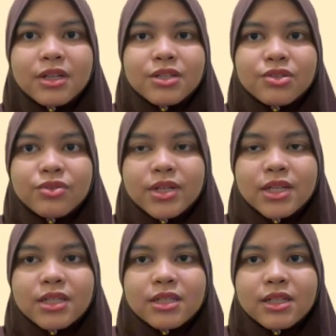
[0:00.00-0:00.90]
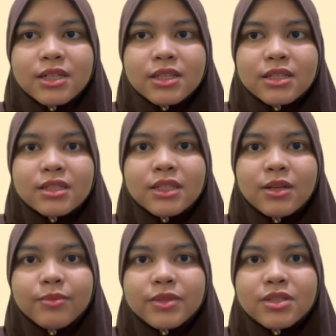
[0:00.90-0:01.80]
3 is the
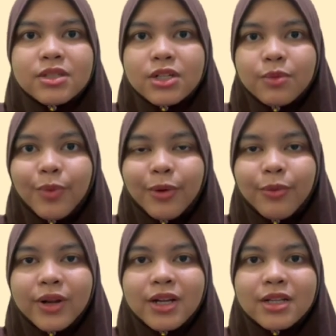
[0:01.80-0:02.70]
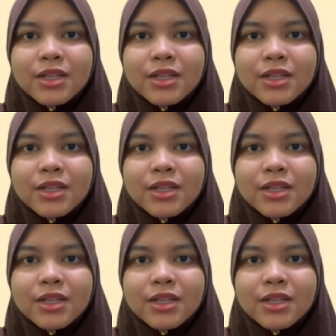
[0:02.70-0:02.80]
intercept, 0.1